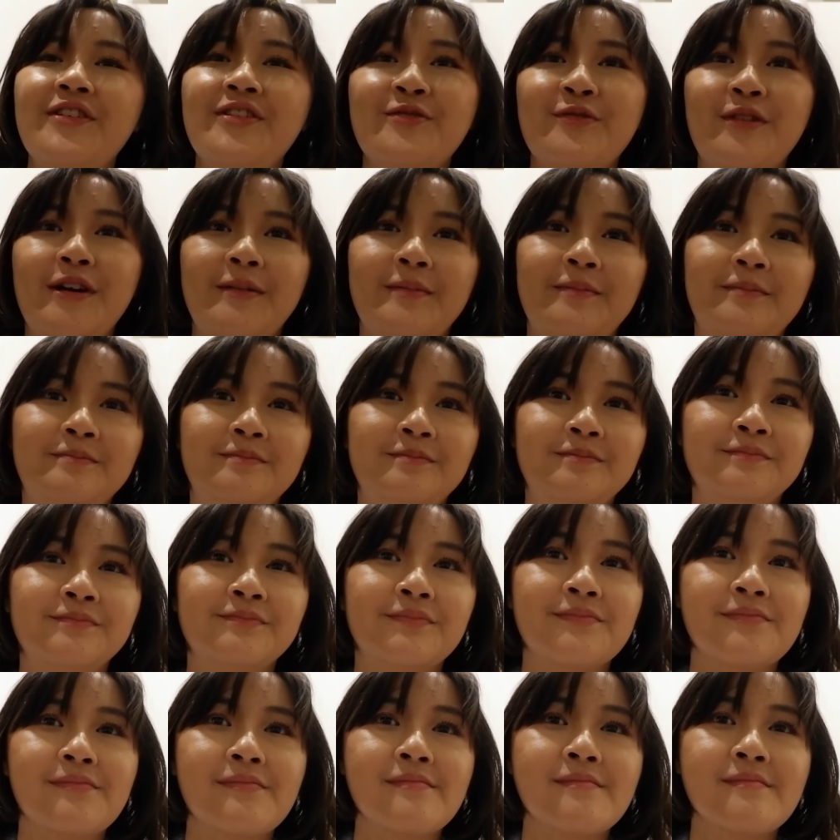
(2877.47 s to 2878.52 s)
fifth one.
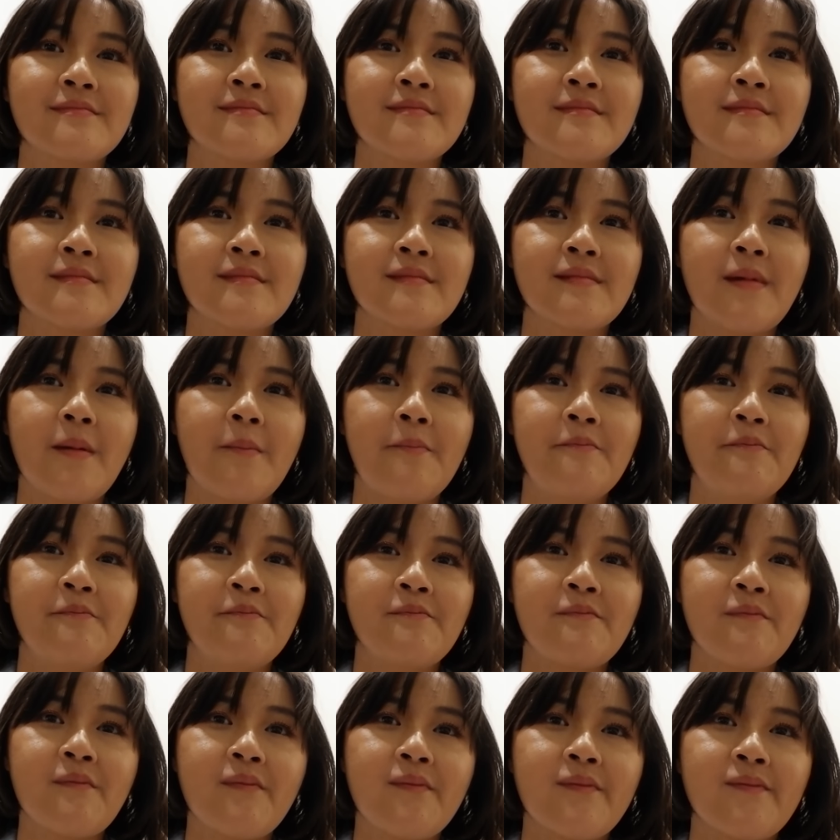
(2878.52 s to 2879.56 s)
Oh,
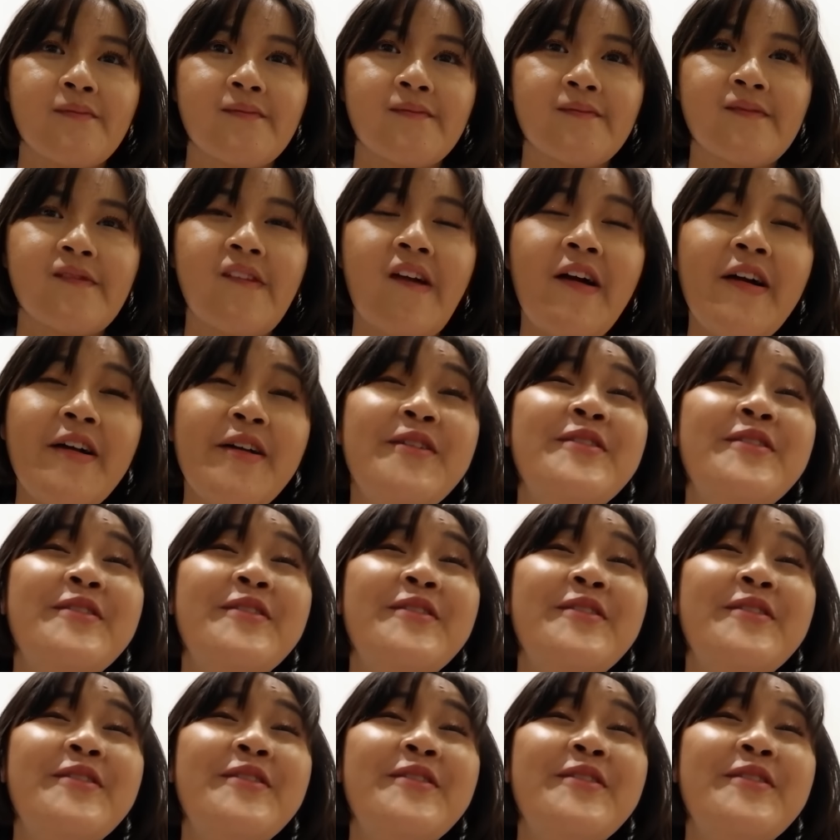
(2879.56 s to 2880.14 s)
was it? Really?